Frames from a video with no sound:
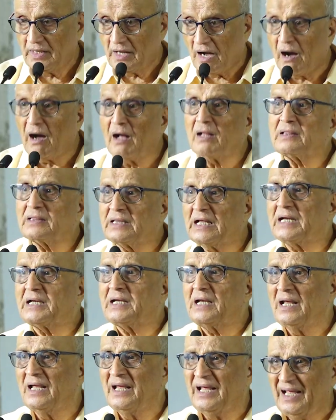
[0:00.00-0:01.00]
All
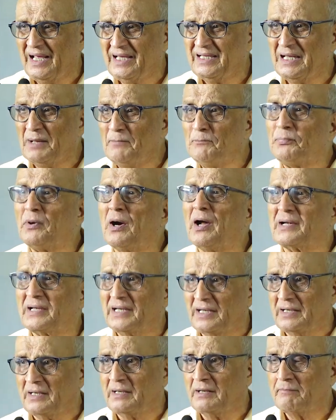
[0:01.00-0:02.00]
that is
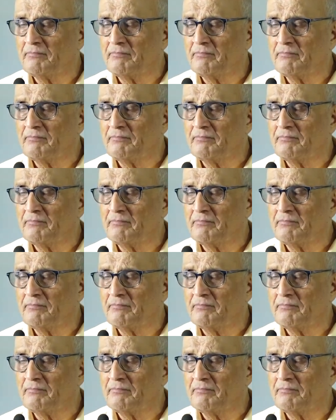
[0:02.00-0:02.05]
important.